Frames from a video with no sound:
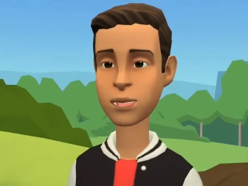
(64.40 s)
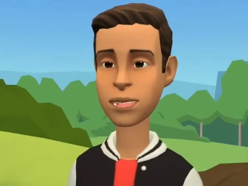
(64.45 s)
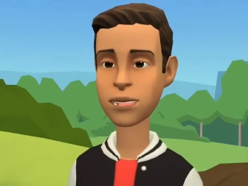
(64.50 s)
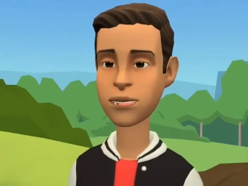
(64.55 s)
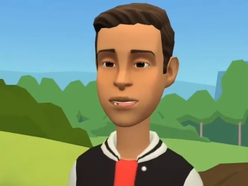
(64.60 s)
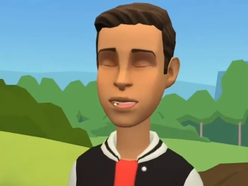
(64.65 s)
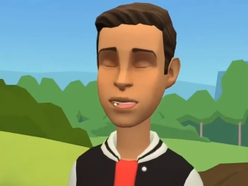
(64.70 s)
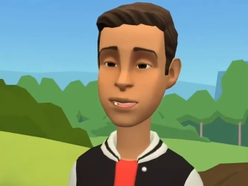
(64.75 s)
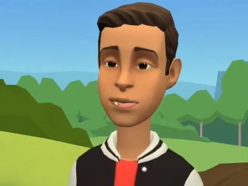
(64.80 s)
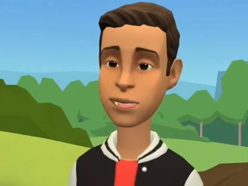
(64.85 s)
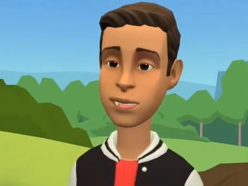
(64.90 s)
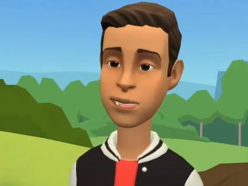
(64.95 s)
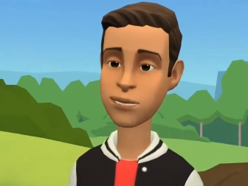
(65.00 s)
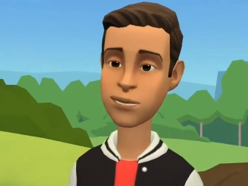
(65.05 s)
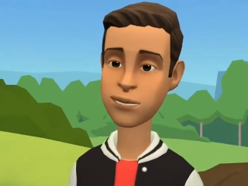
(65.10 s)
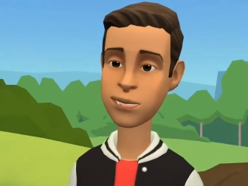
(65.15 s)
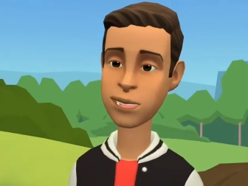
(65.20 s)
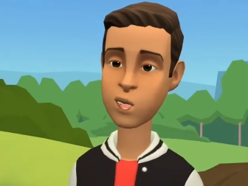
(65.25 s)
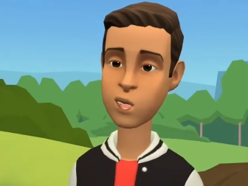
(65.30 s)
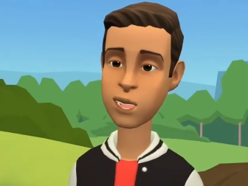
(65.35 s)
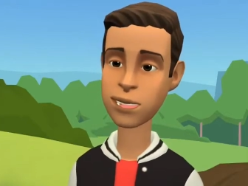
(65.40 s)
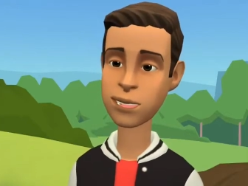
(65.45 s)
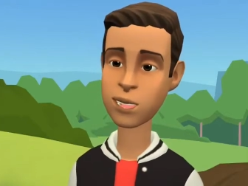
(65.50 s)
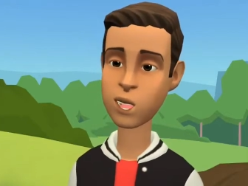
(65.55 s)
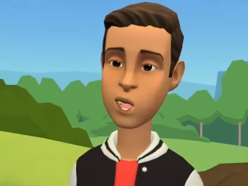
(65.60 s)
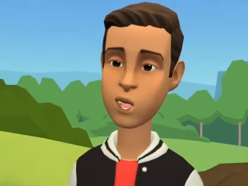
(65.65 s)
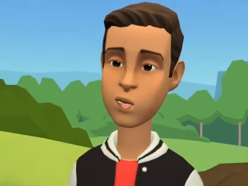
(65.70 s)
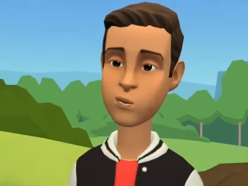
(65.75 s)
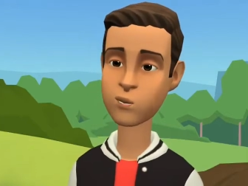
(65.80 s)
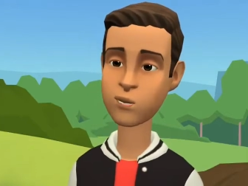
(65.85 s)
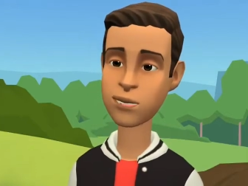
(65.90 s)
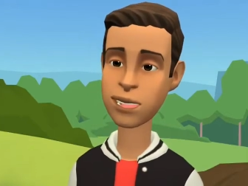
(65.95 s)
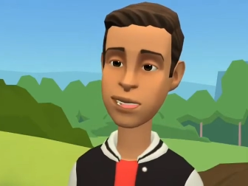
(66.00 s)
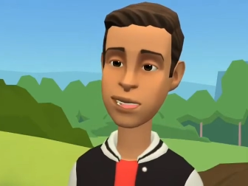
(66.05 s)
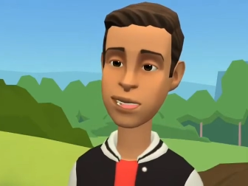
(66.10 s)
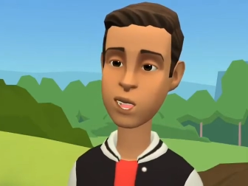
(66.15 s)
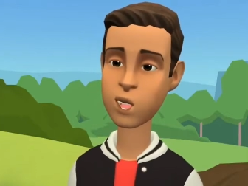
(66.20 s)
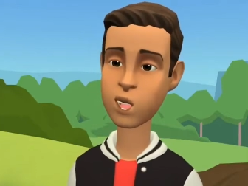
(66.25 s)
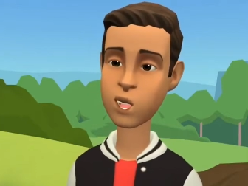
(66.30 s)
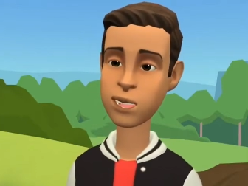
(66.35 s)
leave a like if it was useful
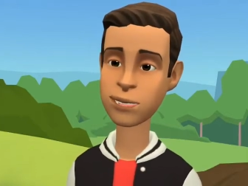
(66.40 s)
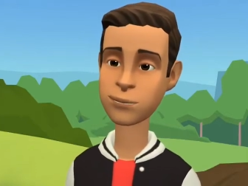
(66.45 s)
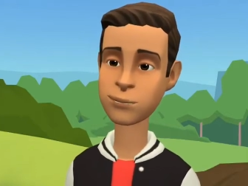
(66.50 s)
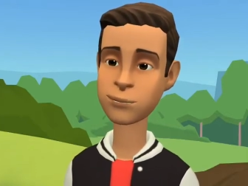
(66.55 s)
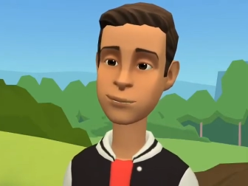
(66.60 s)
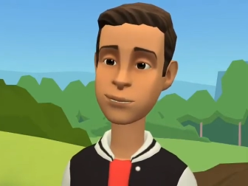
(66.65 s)
to you,